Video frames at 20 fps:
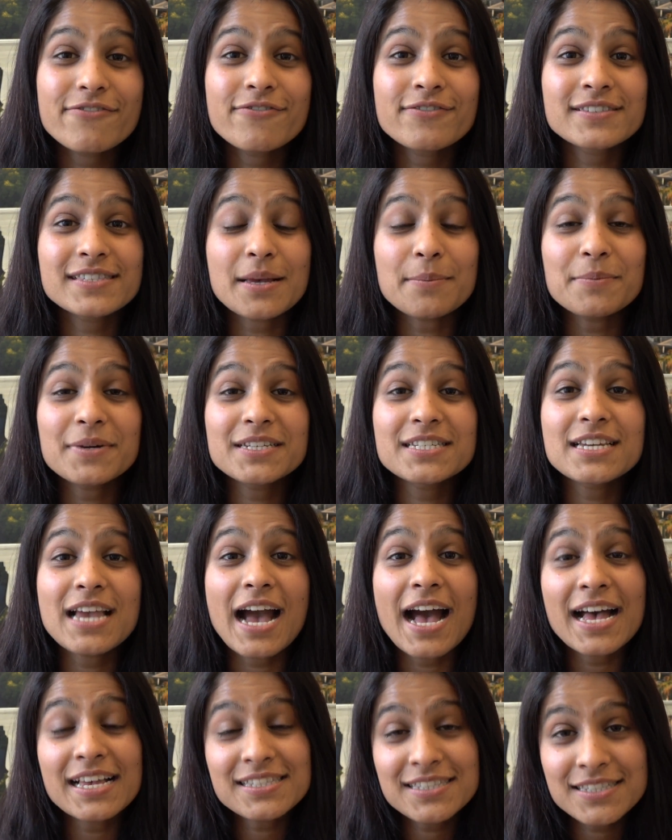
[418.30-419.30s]
somebody
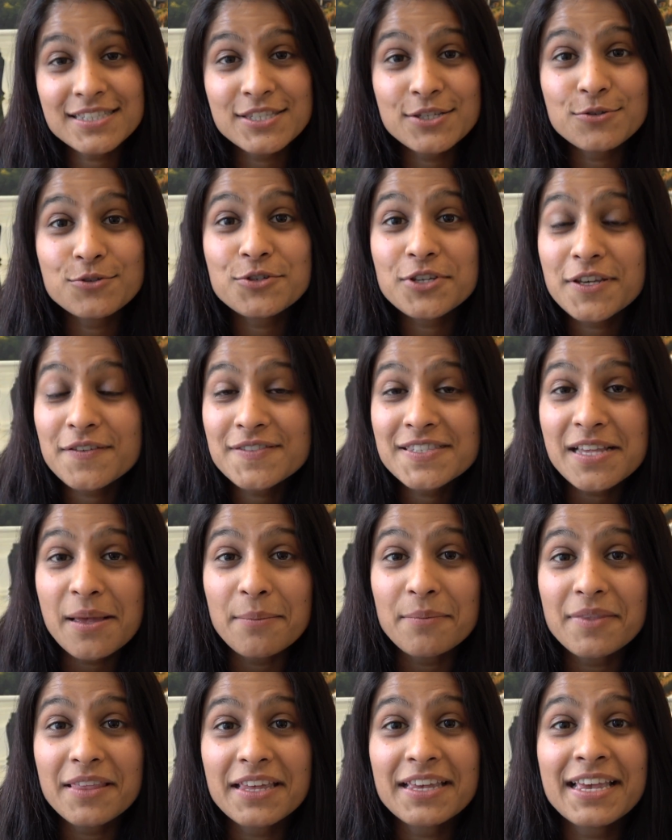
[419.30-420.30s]
asks you to give
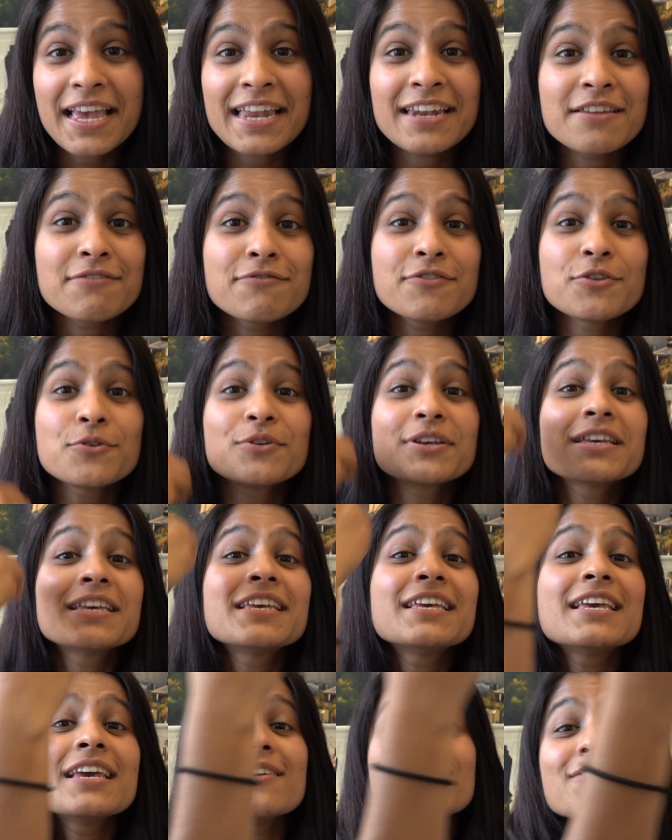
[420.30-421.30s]
something and if you
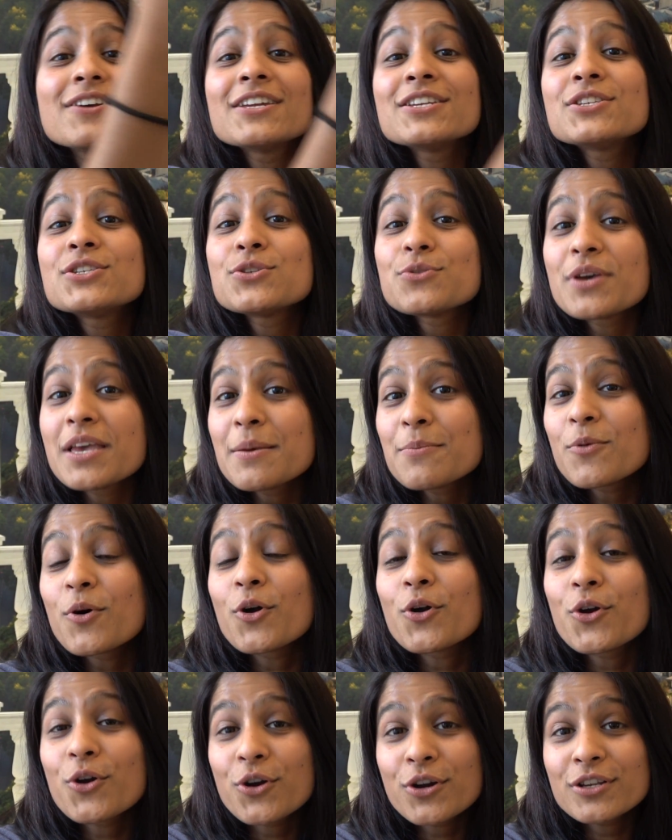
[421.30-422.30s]
give it to him or
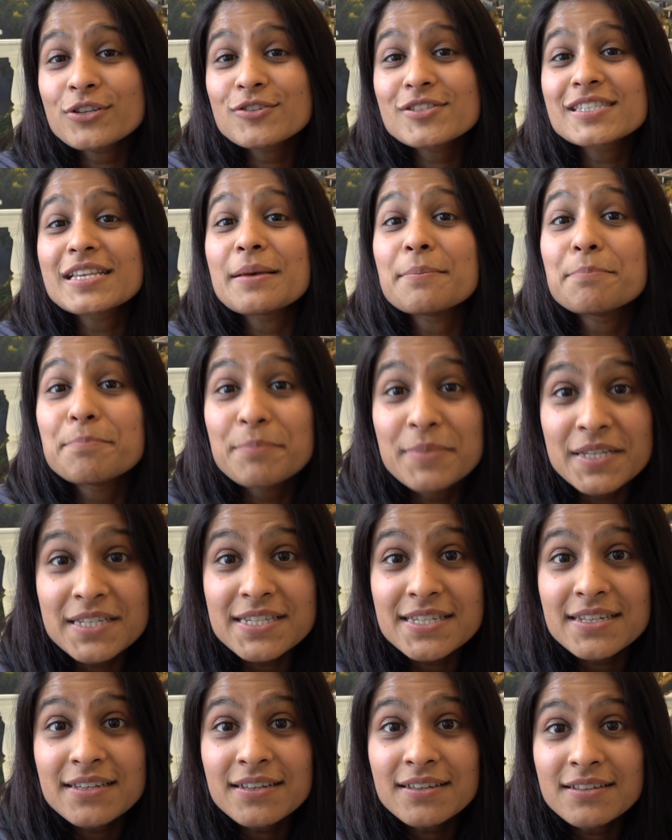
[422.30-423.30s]
her, you say
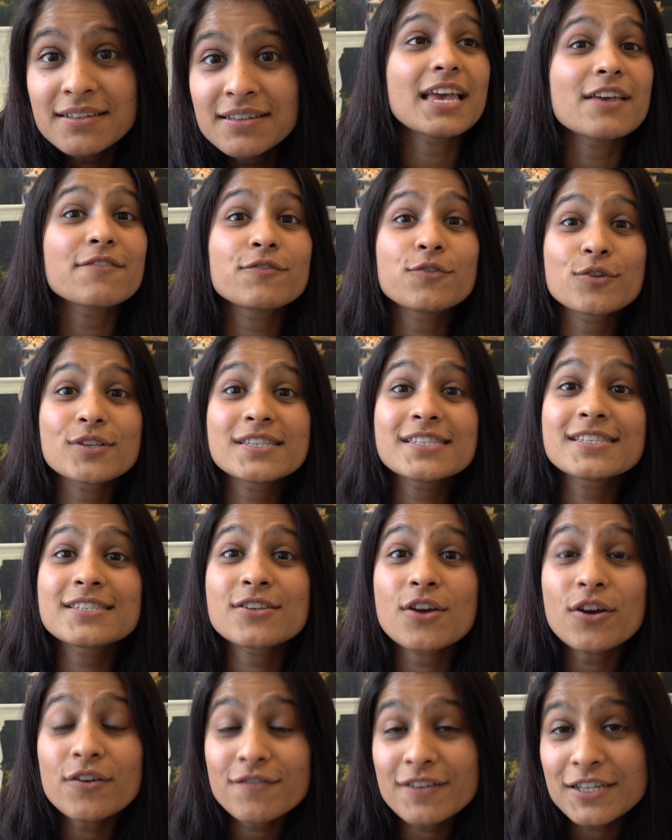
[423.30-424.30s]
bitte. If you're
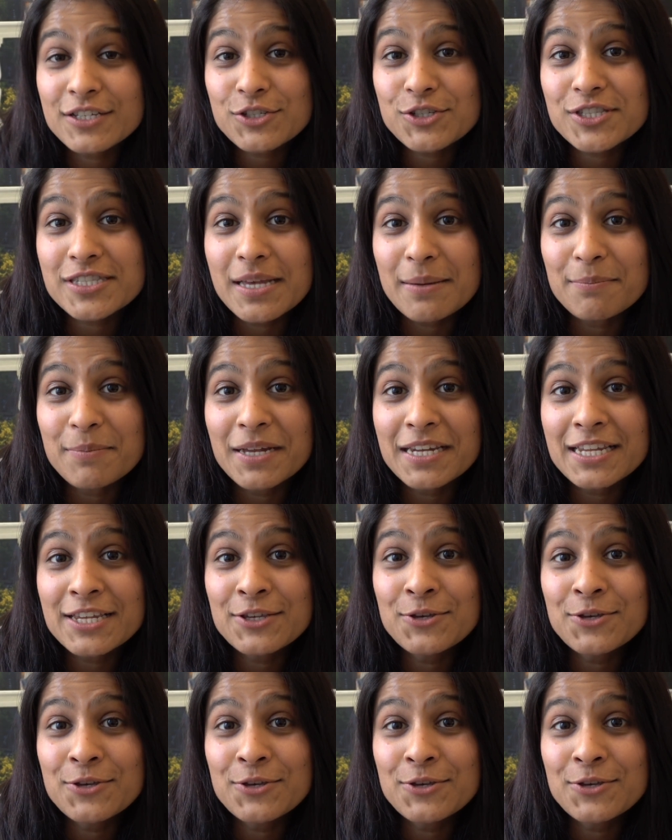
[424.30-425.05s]
serving to somebody,